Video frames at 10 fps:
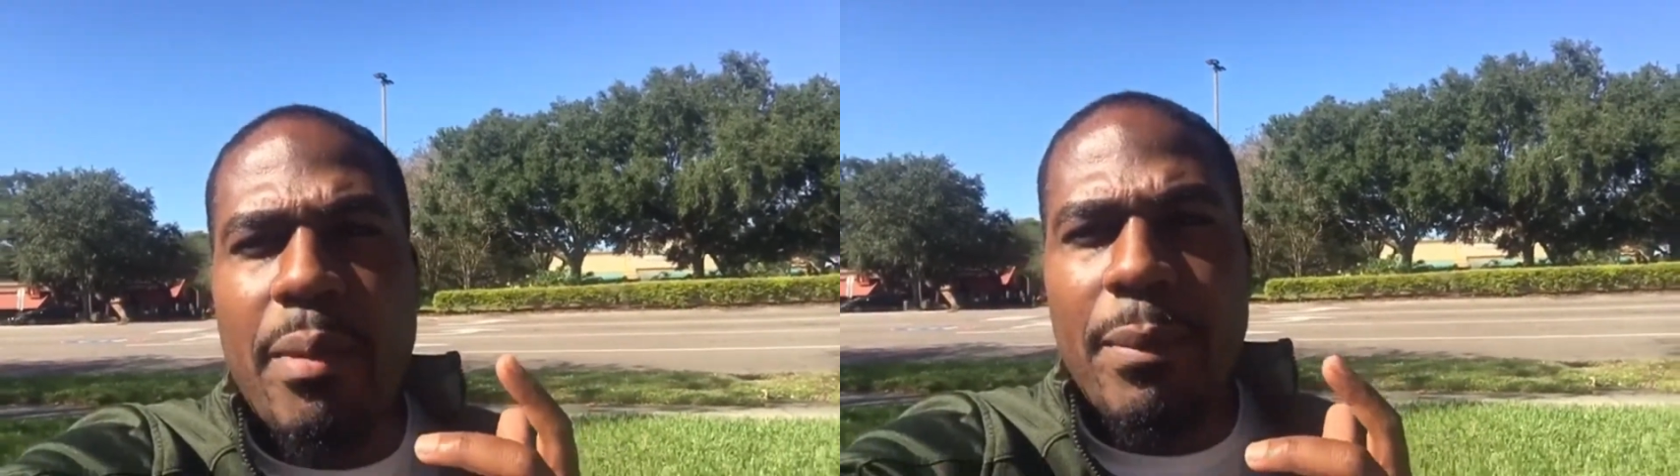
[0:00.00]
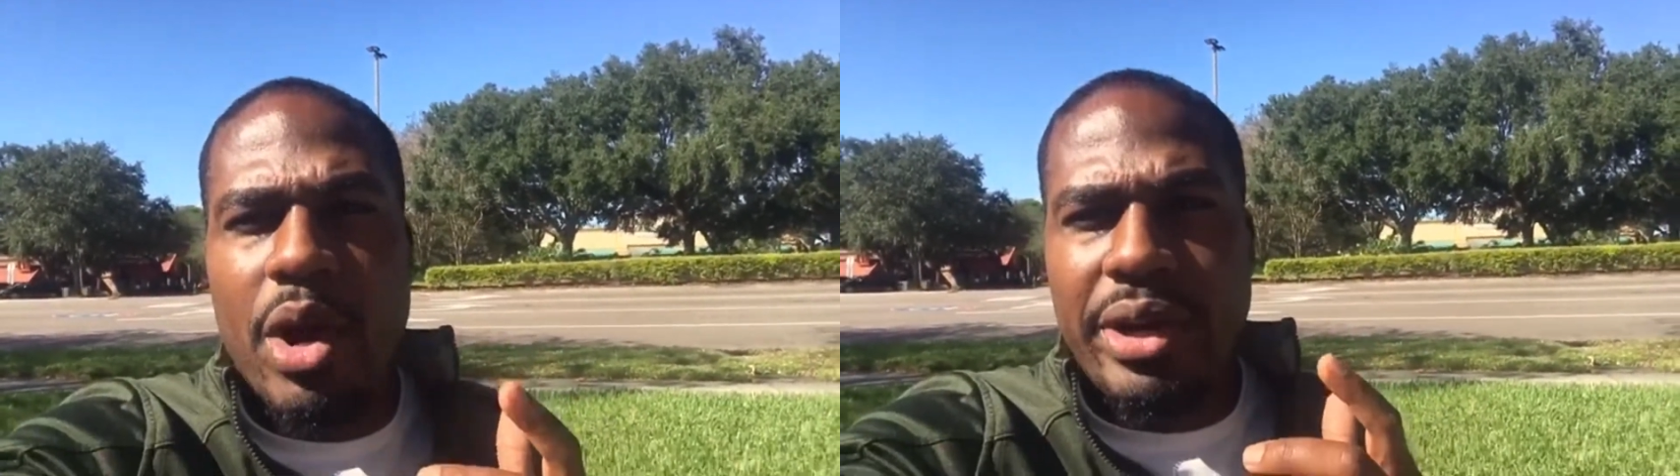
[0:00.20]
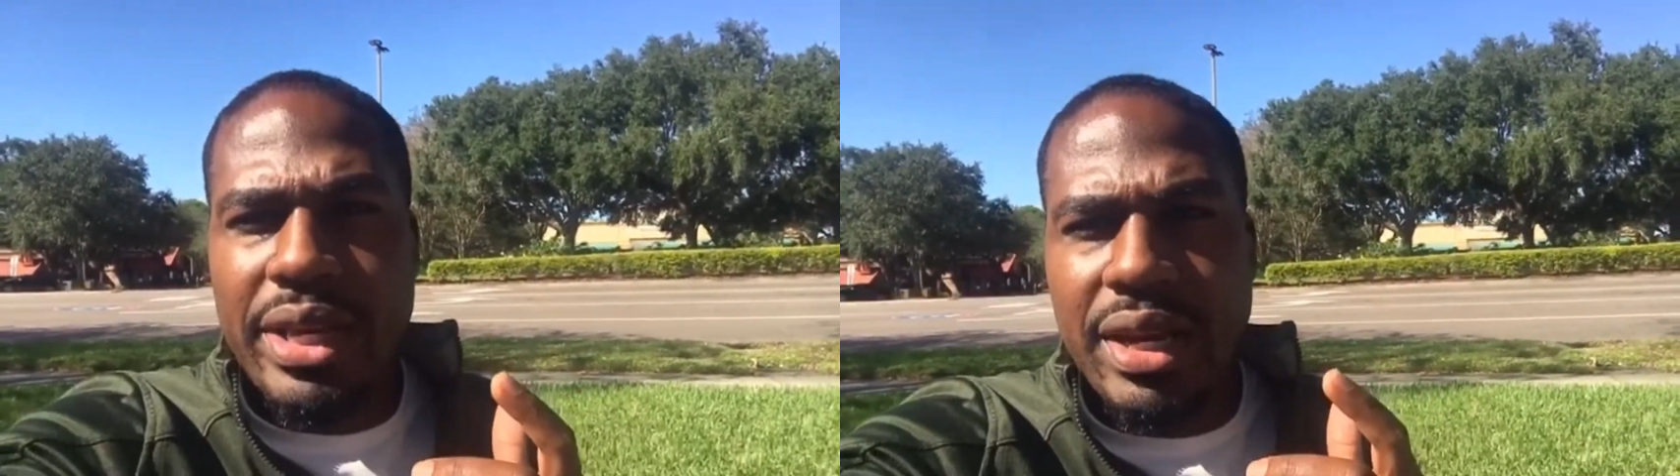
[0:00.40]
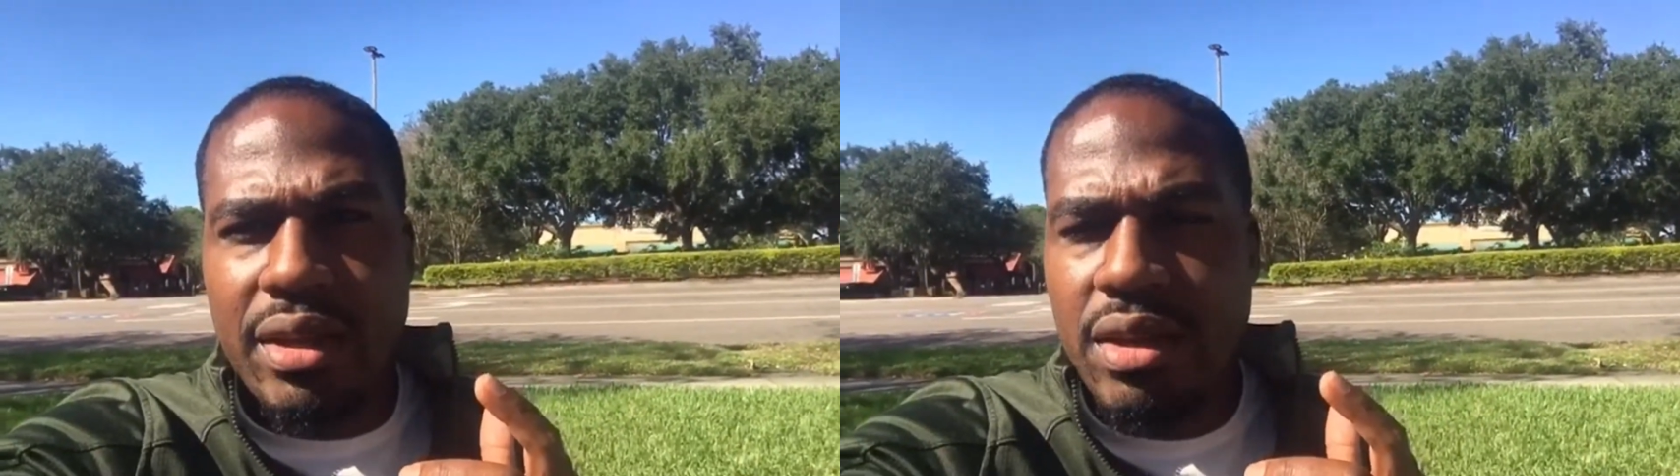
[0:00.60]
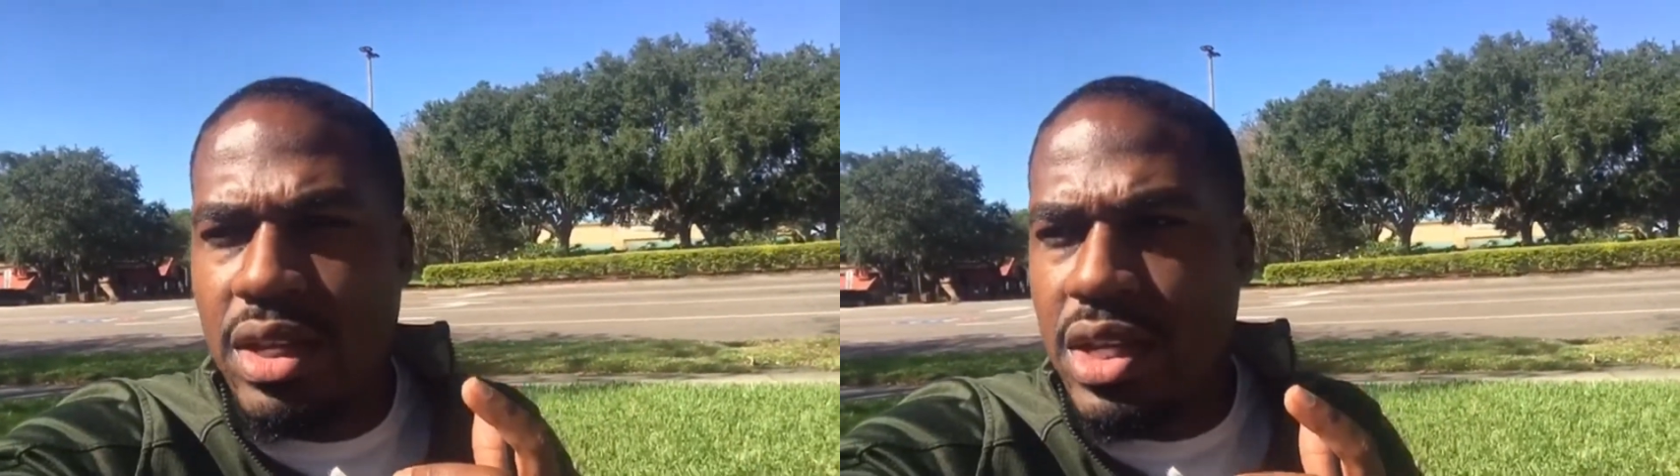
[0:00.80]
marketing,
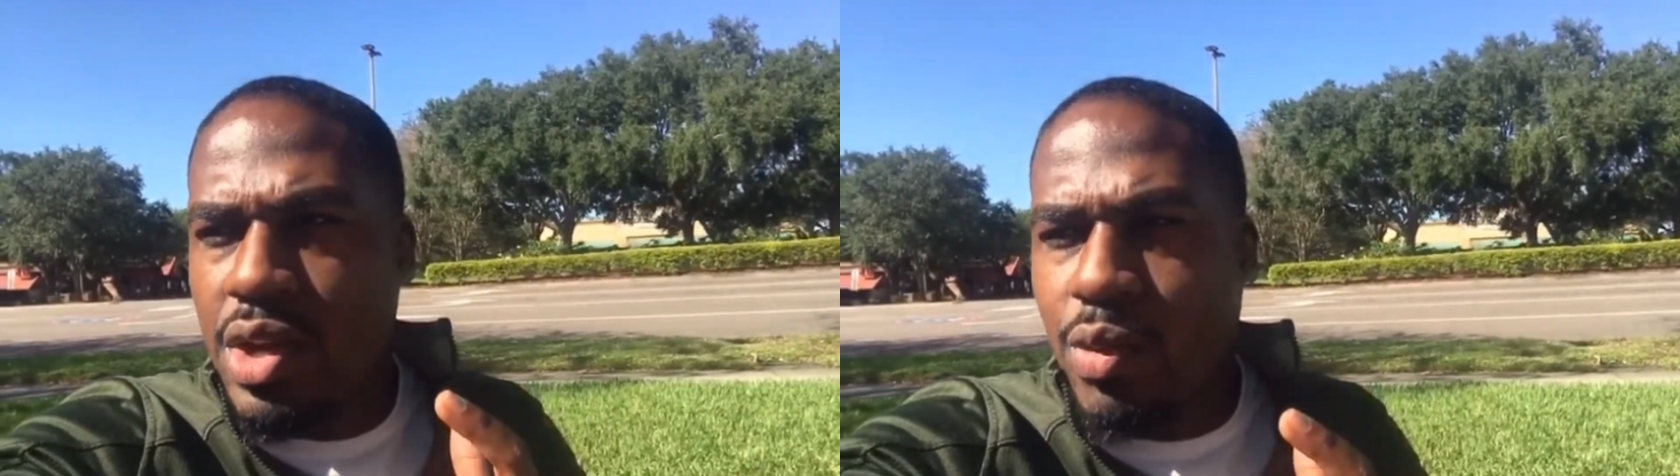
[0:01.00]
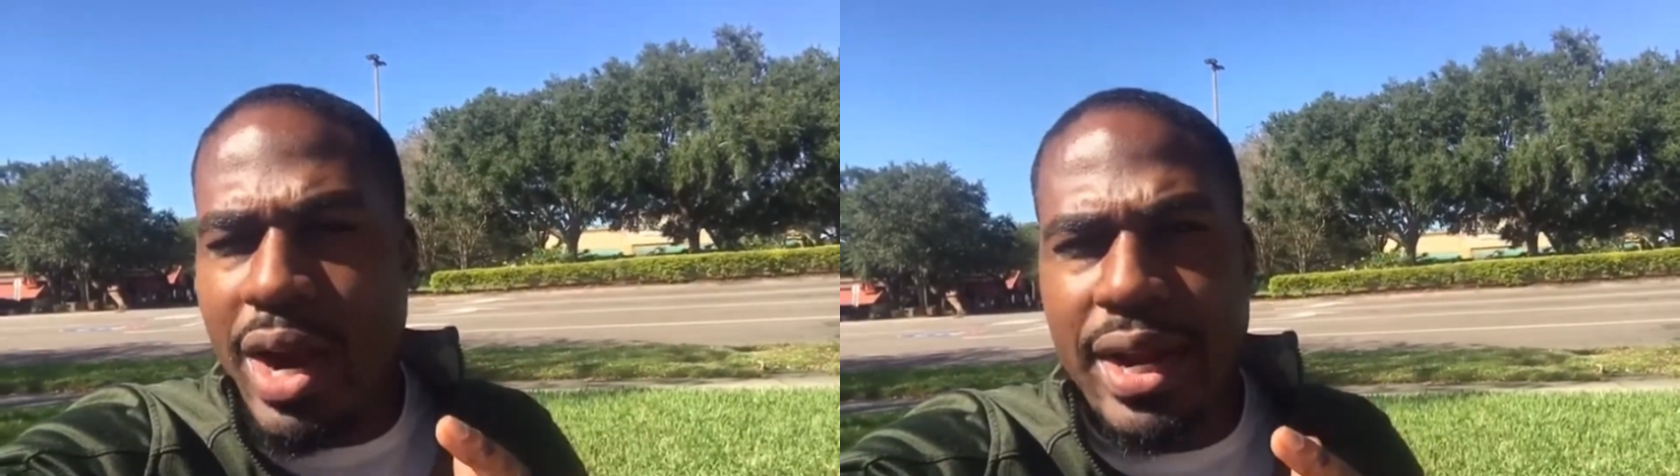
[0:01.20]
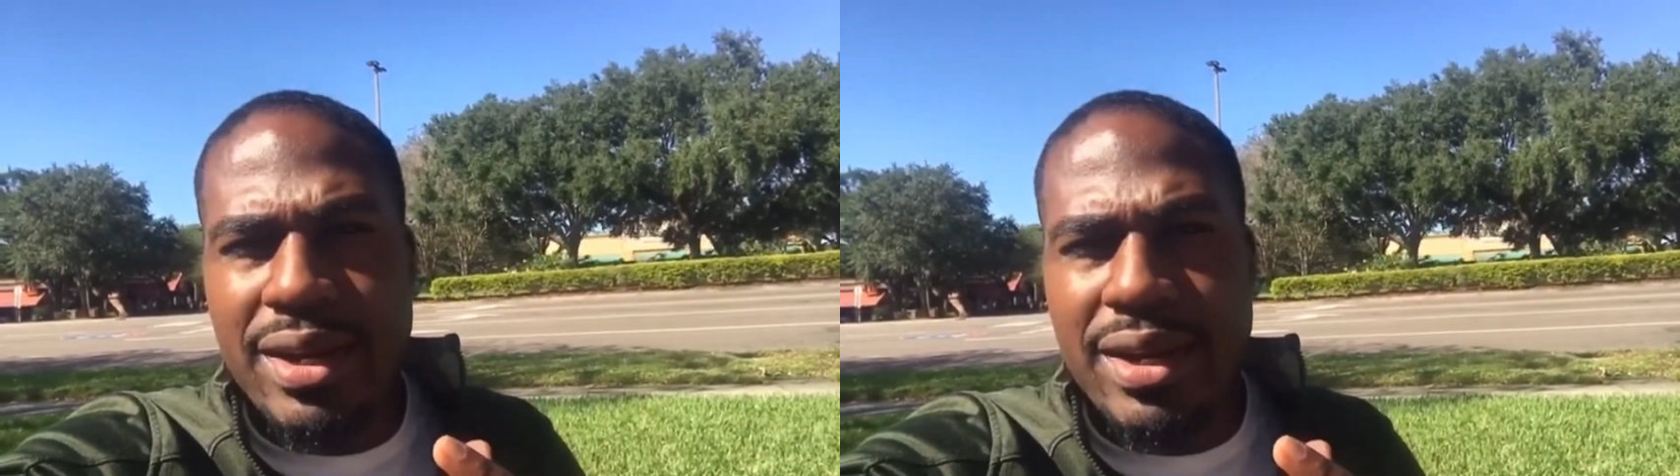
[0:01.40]
right?